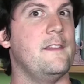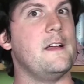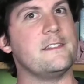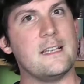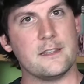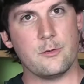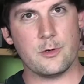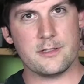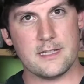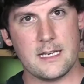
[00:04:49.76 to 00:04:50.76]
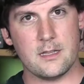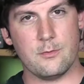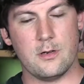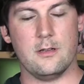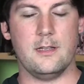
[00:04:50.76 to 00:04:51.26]
That's not the worst thing in the
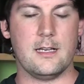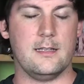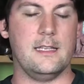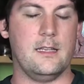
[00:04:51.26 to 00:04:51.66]
world. Luckily,